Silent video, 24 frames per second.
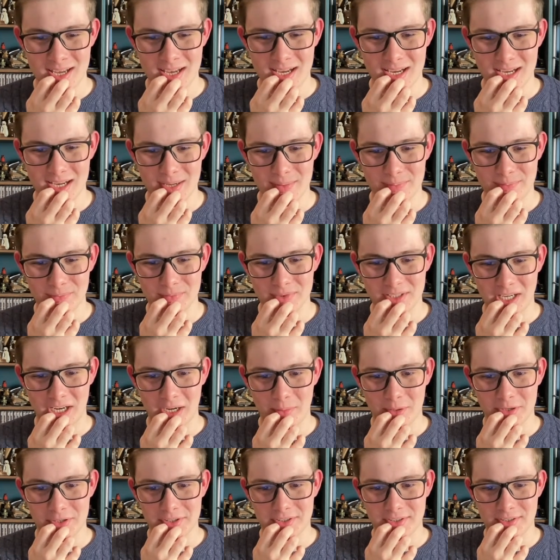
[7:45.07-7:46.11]
Um, Shadow
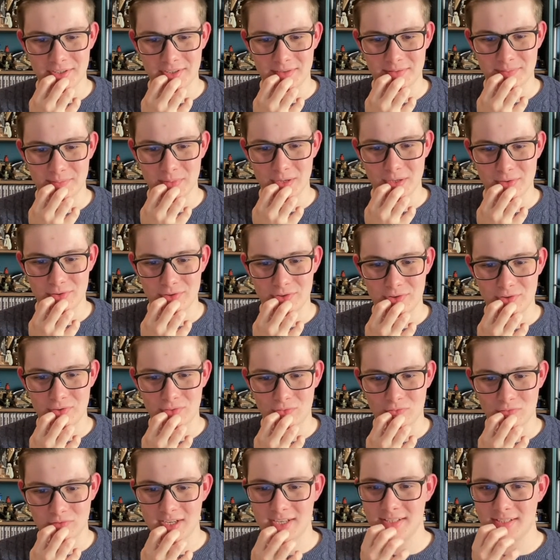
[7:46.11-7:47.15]
Monster's most
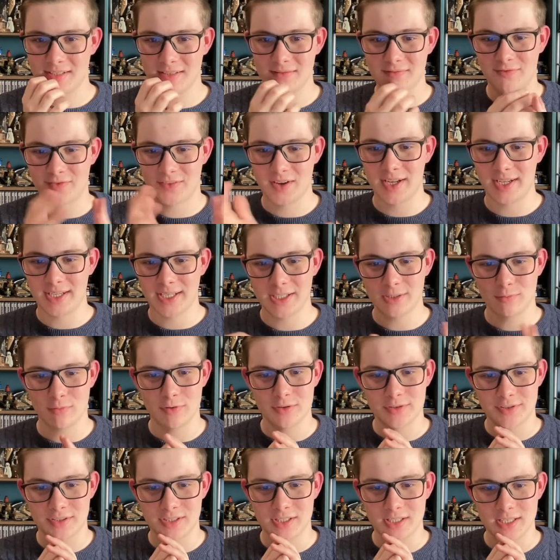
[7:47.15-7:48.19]
recent find
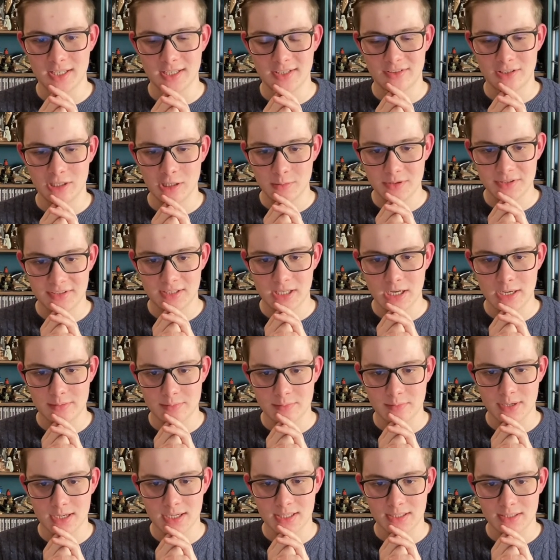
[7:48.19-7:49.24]
was the Tomb of the
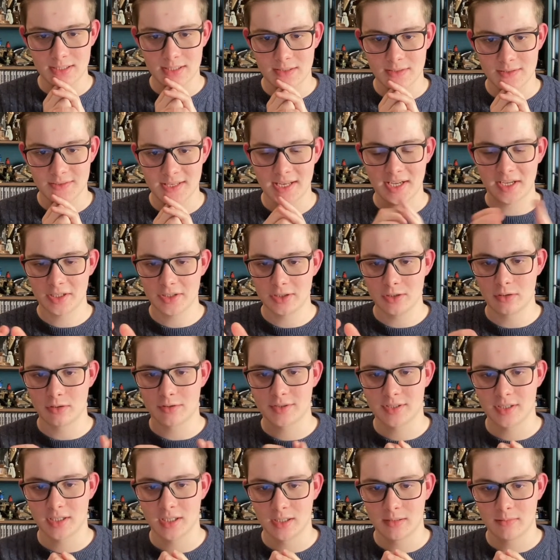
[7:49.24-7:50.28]
Cyberman Second
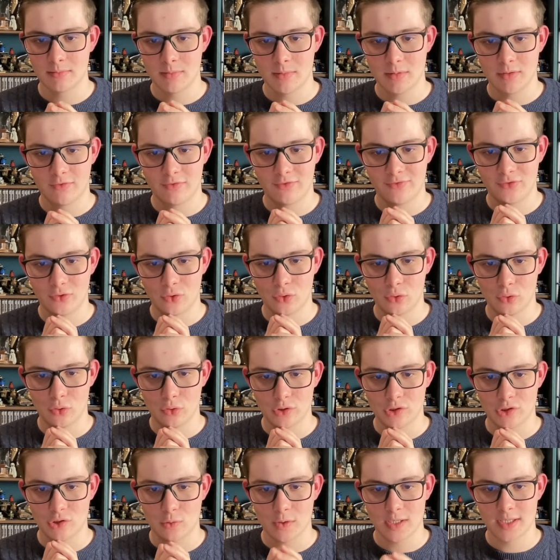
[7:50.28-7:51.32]
Doctor
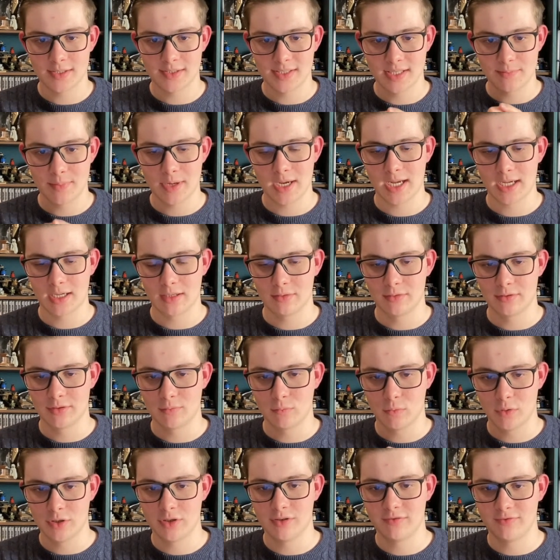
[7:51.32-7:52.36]
for twenty pound.
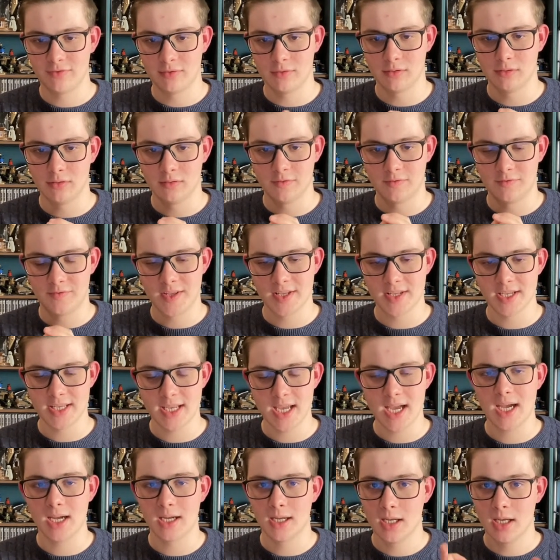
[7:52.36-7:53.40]
Wonderful figure,
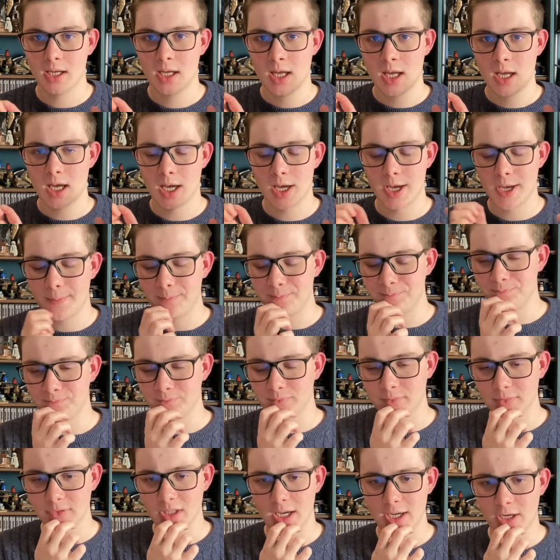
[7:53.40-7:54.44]
yeah.
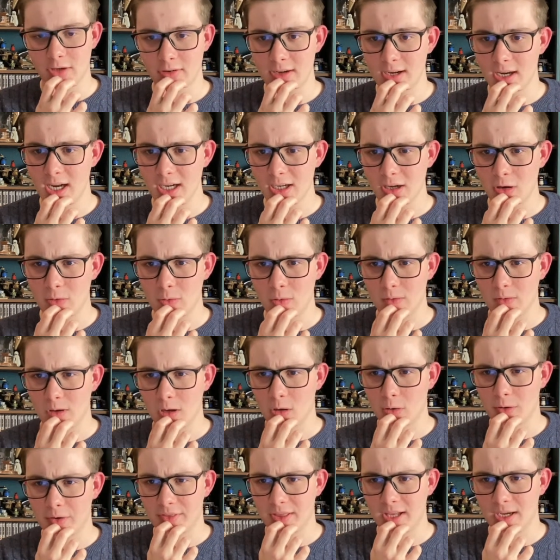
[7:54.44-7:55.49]
Um, no, I agree. I got
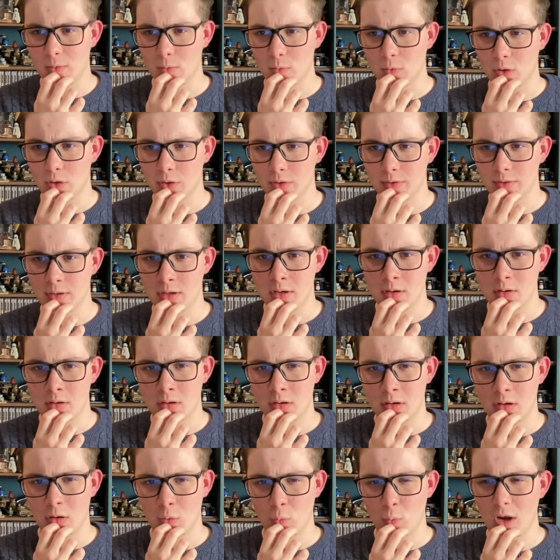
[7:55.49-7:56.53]
hold of that one
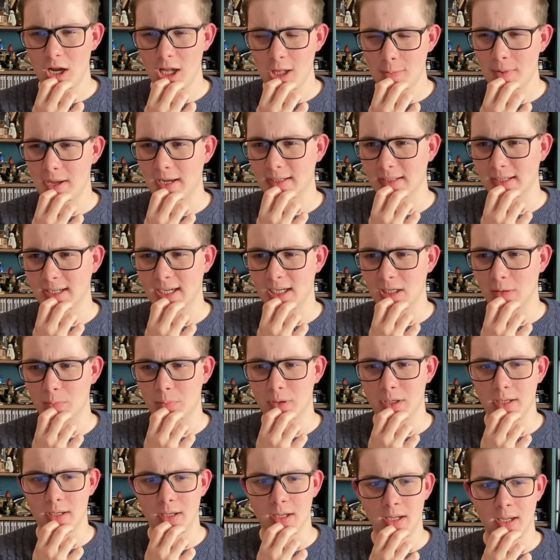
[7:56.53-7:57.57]
a while back now,
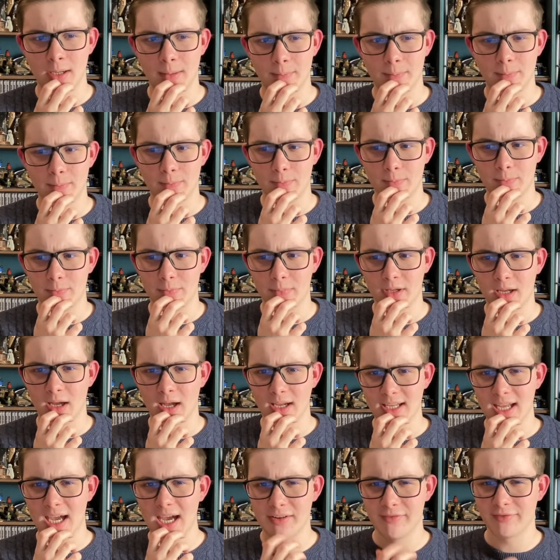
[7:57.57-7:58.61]
but um,
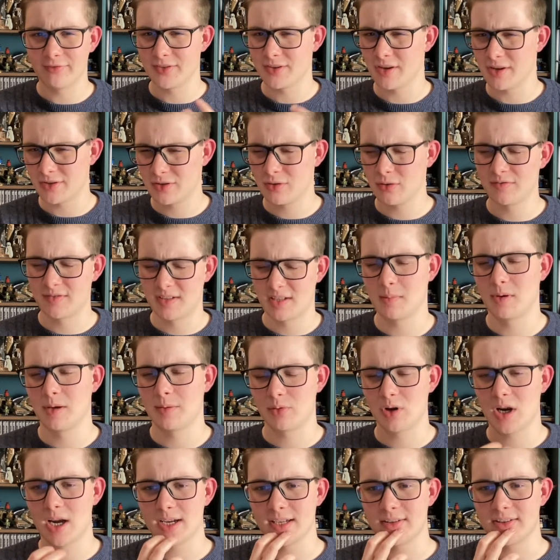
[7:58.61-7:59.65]
again for a sort of similar
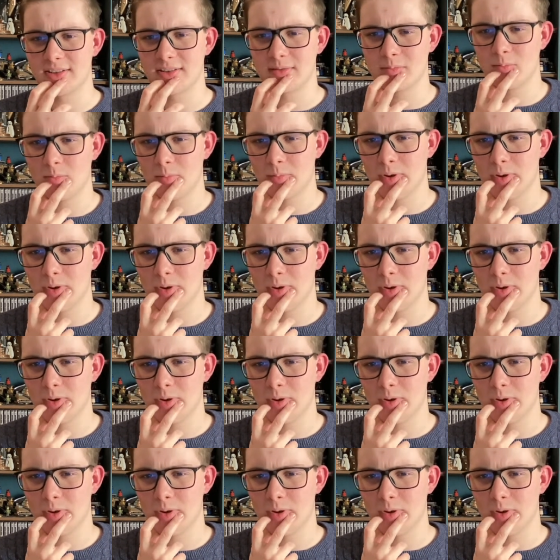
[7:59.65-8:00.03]
price,